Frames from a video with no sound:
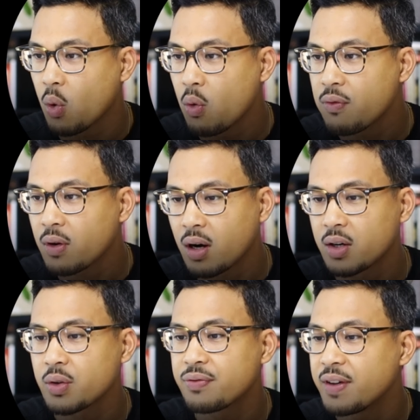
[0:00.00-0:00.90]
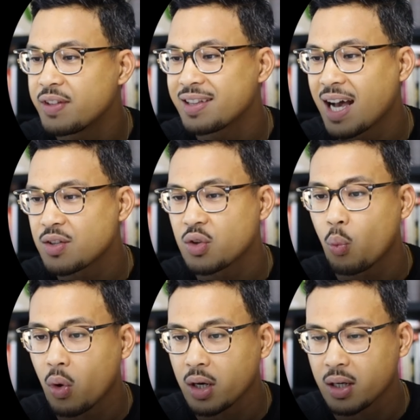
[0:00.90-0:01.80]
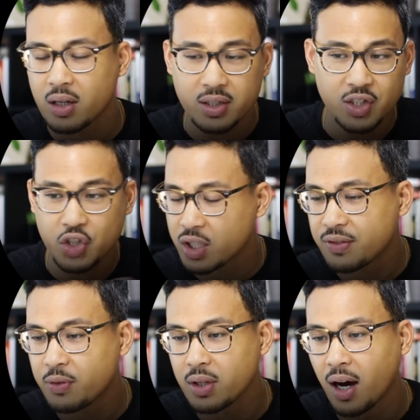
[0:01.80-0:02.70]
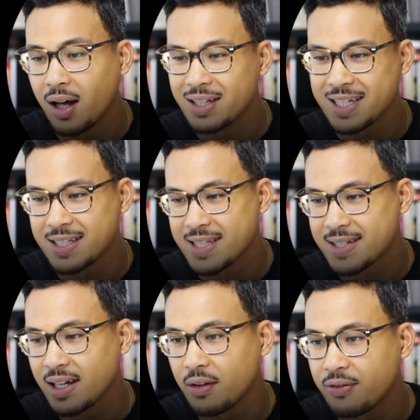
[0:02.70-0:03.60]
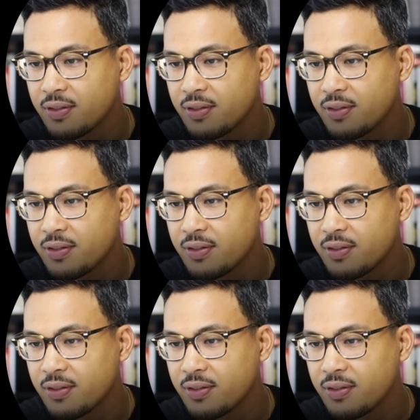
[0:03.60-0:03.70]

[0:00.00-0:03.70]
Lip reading: over 150,000 workers just for the holidays itself.